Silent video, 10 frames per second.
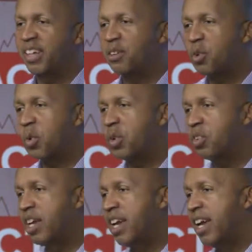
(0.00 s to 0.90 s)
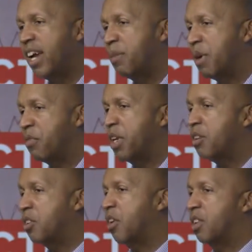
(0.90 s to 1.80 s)
And of course, my
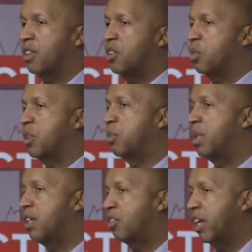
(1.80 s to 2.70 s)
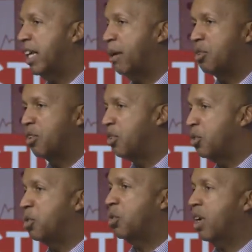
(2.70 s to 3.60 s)
friends thought that this was me saying I was going to
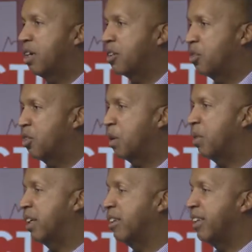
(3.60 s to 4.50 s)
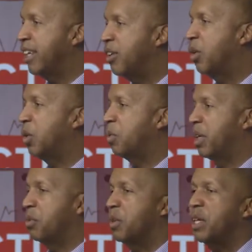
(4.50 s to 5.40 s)
do drugs or something illegal,
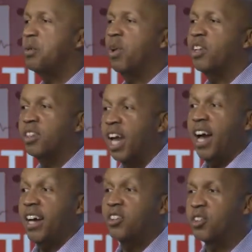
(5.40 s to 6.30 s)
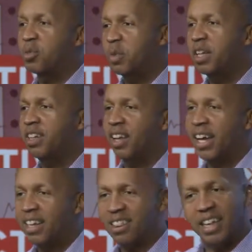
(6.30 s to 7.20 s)
but it really wasn't. I just really
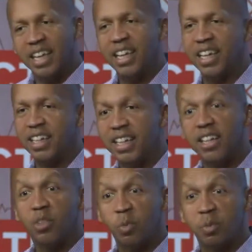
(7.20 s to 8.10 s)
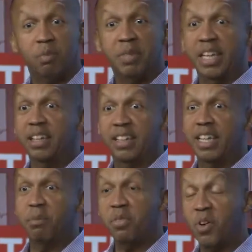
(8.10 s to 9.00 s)
liked thinking these
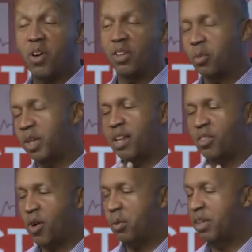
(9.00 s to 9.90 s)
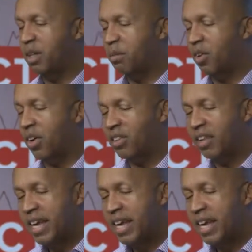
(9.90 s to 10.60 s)
deep thoughts, or what I thought were deep thoughts.